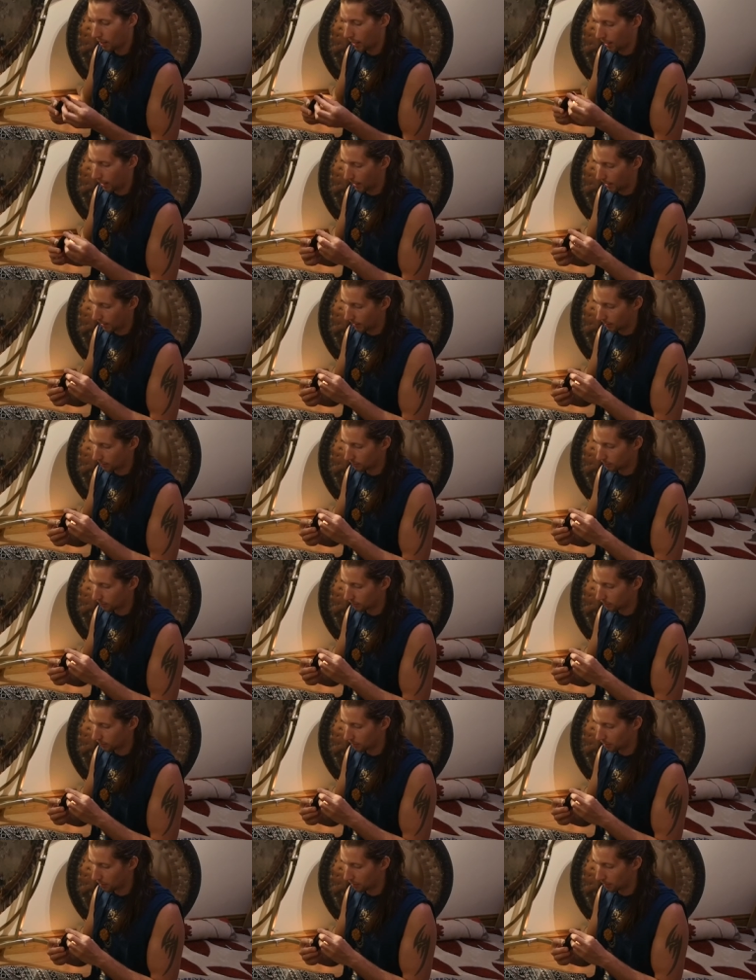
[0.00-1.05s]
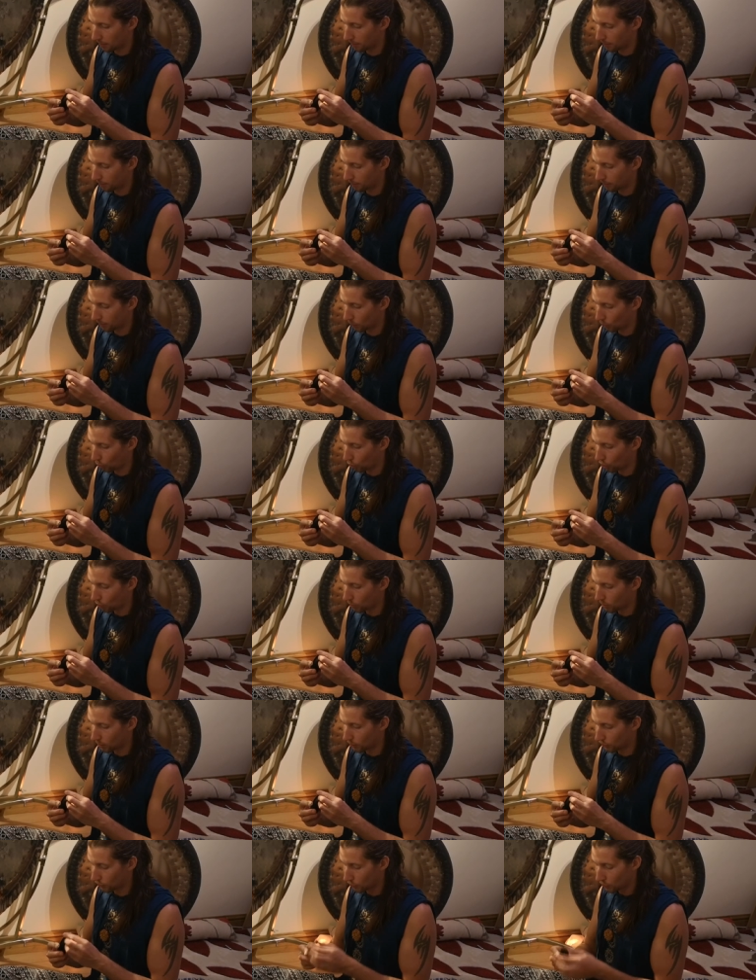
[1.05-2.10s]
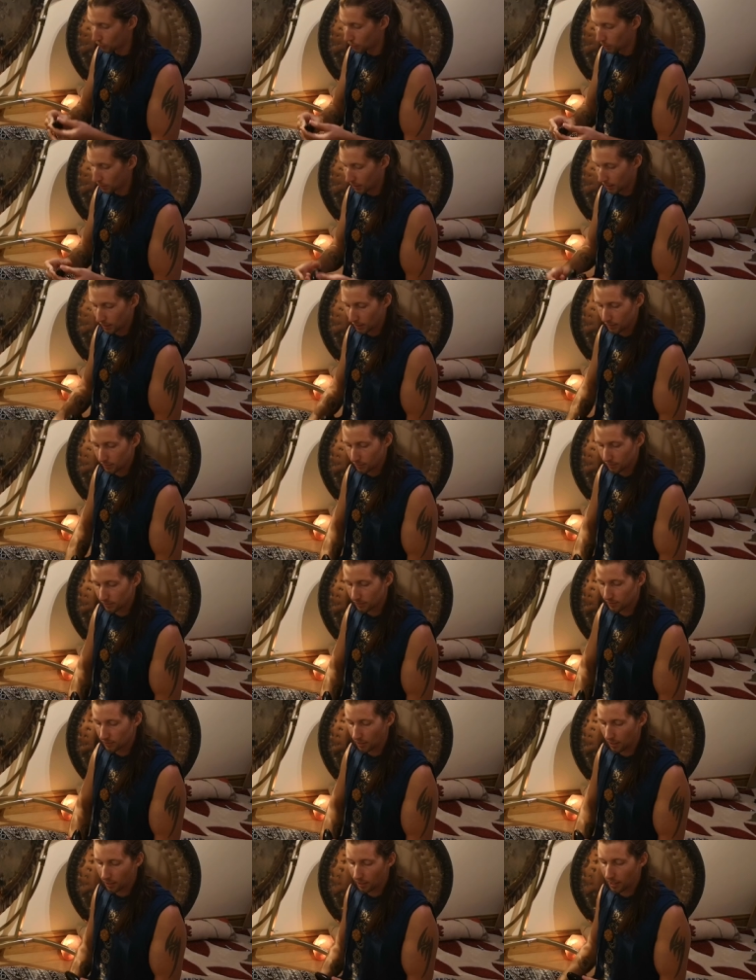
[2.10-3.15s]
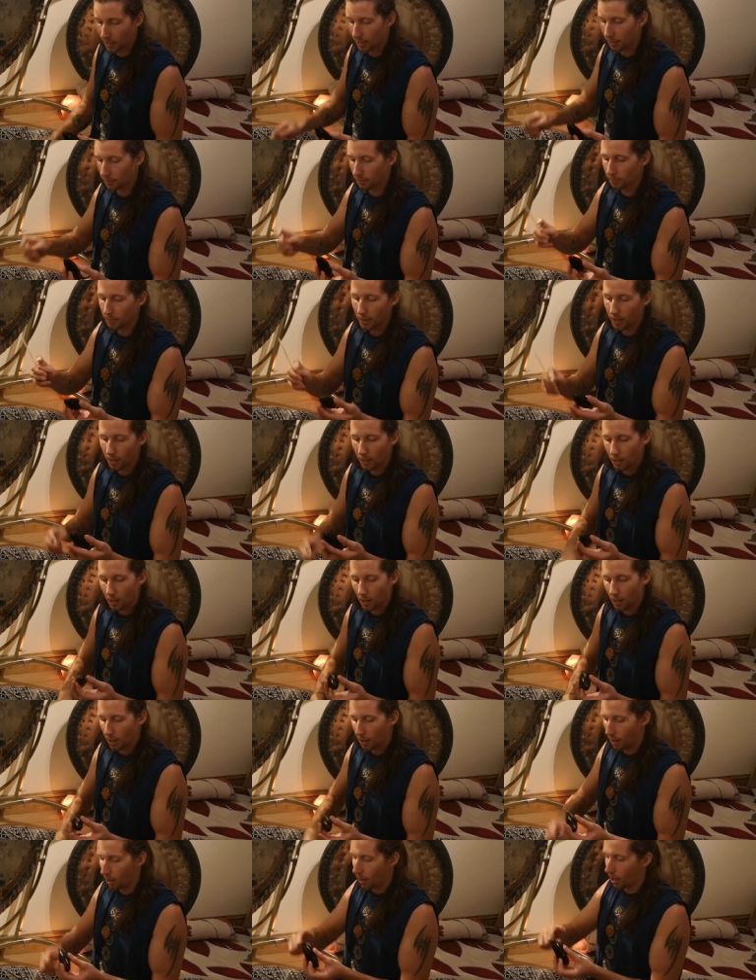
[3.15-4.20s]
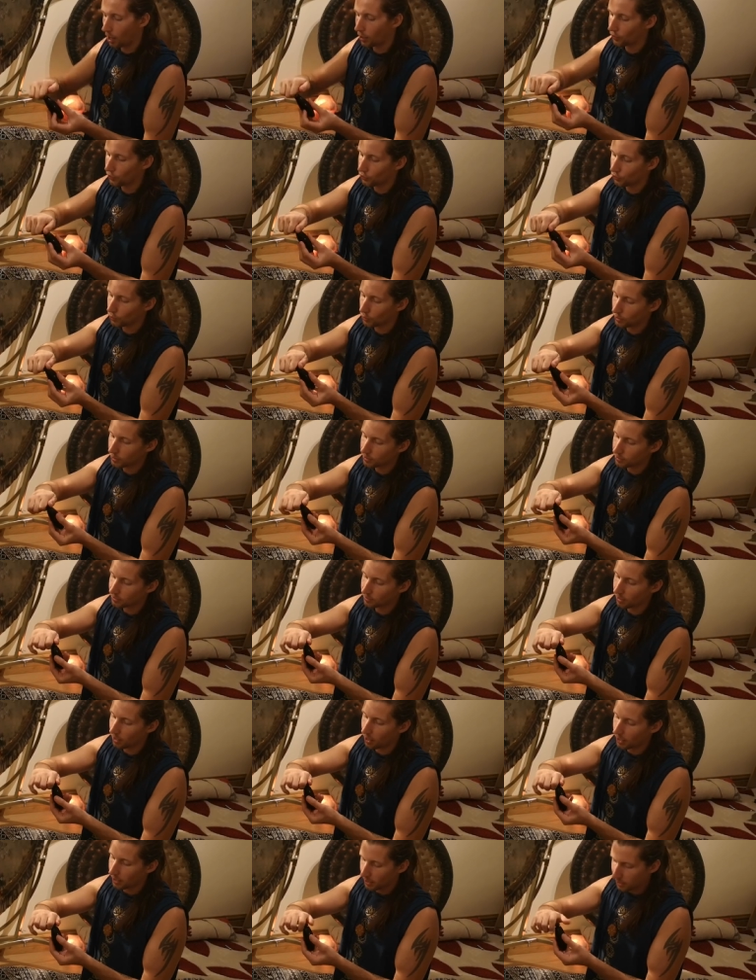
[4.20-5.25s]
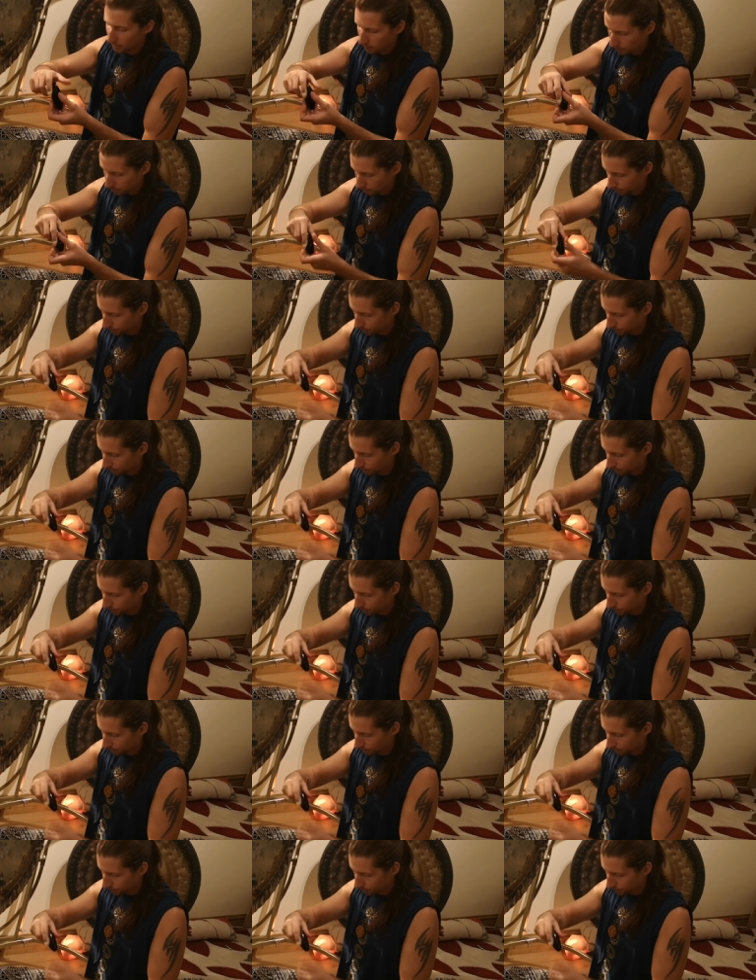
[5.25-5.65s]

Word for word: And um, what you want to do is, again, undo this slightly,